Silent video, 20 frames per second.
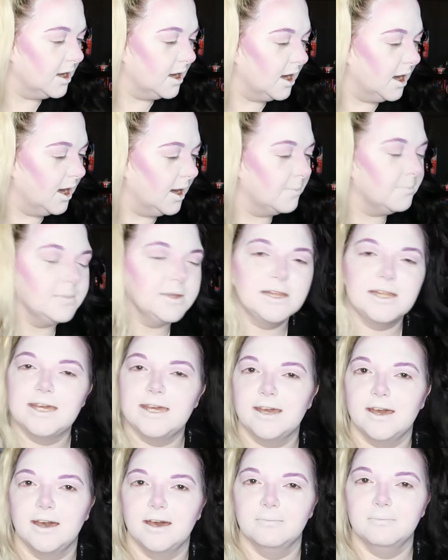
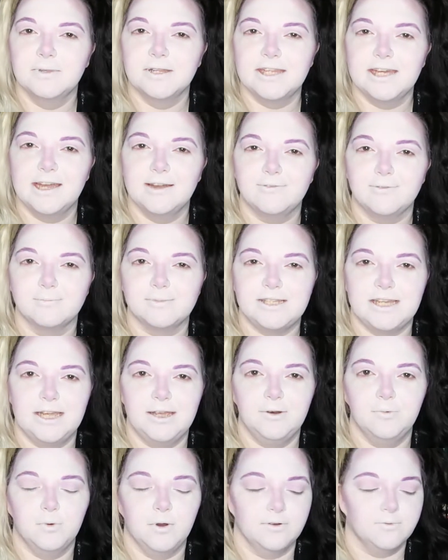Malia from
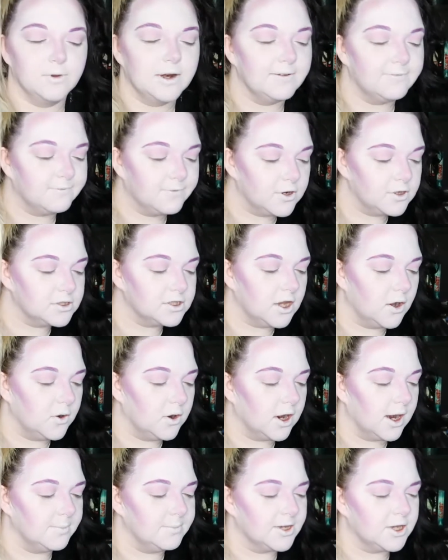Teen Wolf. When I first saw
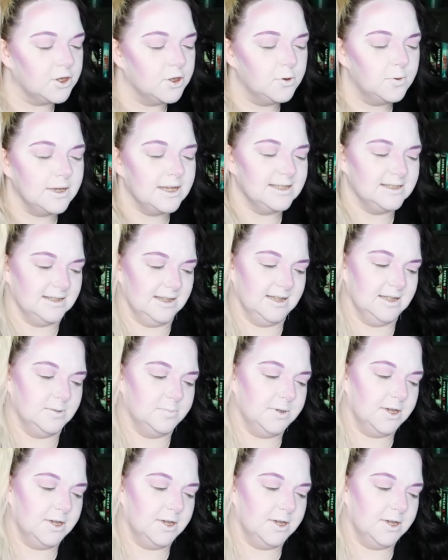her, I'm like, who is this?